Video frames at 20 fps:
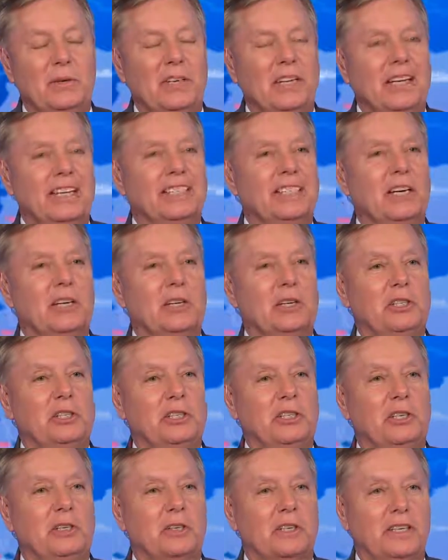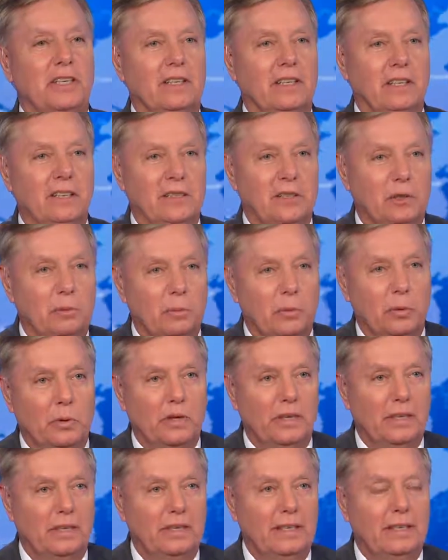I talked to General Kelly this
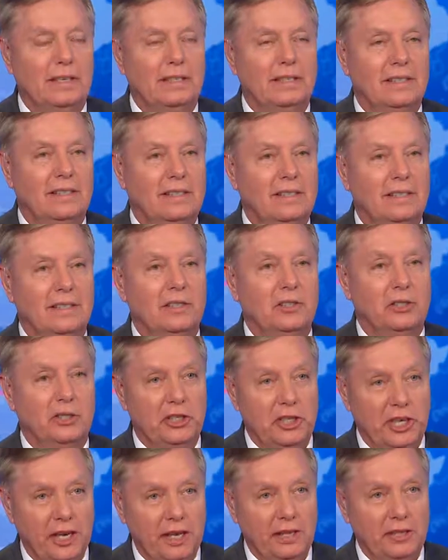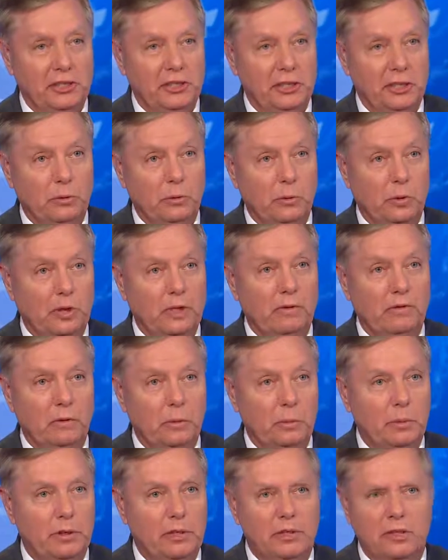morning. He says it's challenging working for
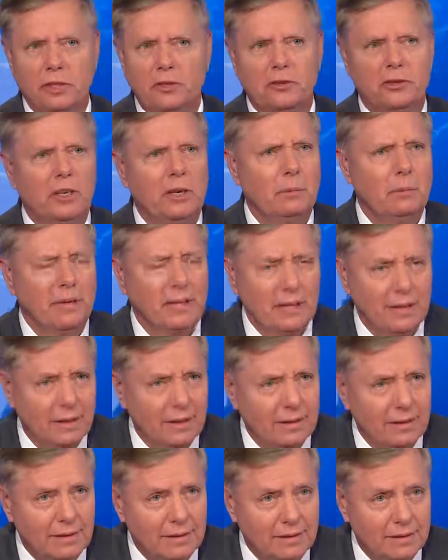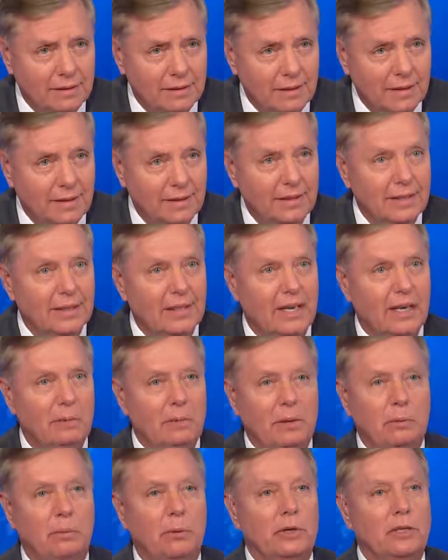President Trump, and it is. I
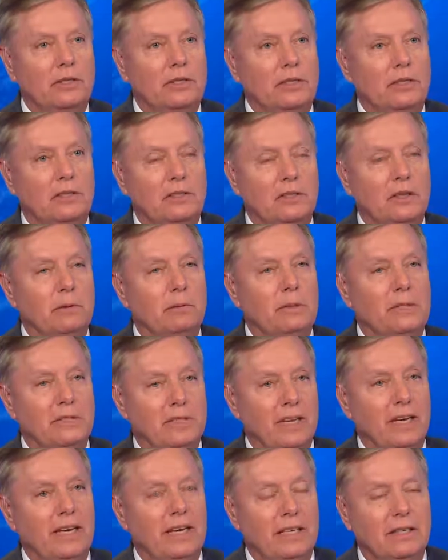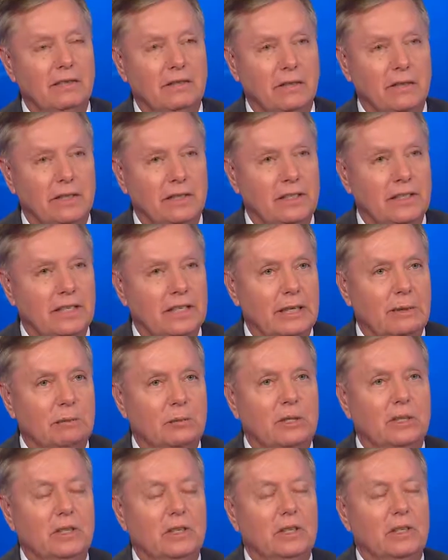mean, President Trump is a handful at
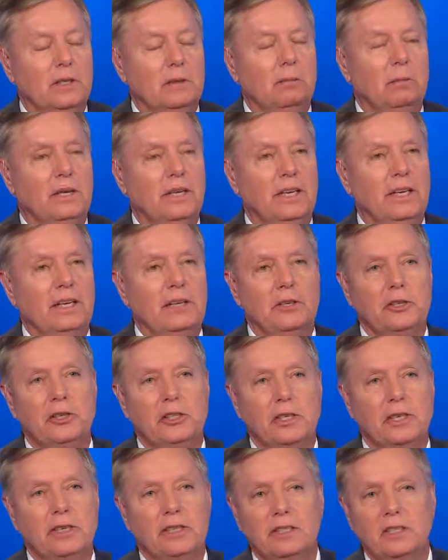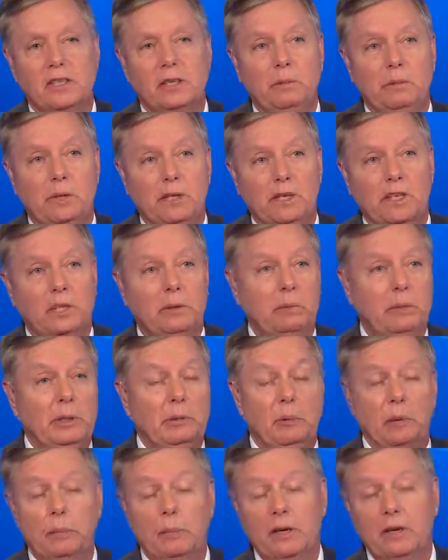times, but he understands the American
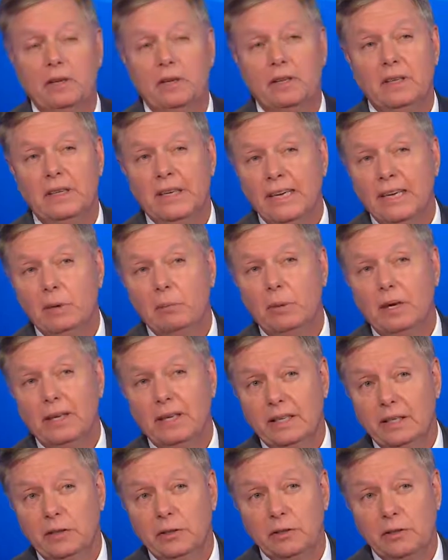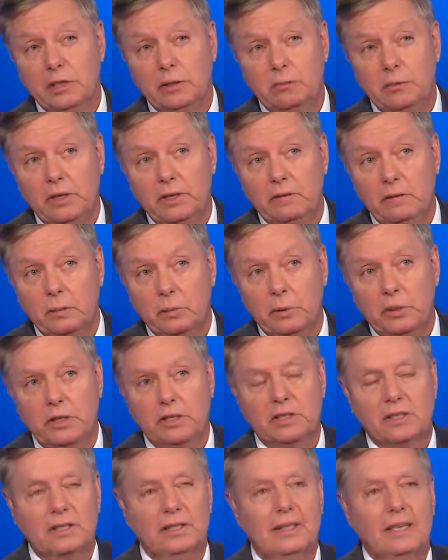people better than anybody else that ran for
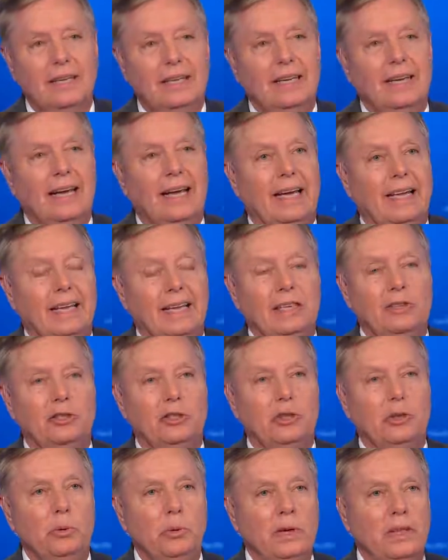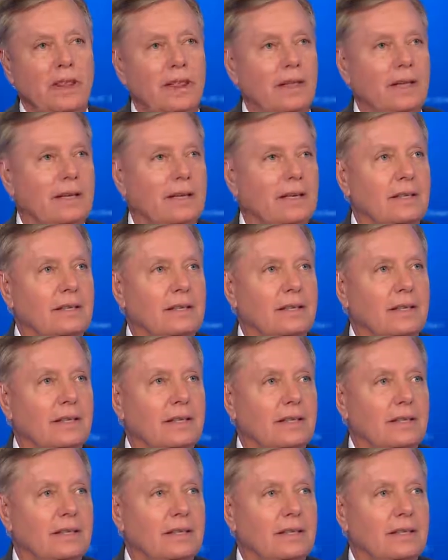president, and he's doing things that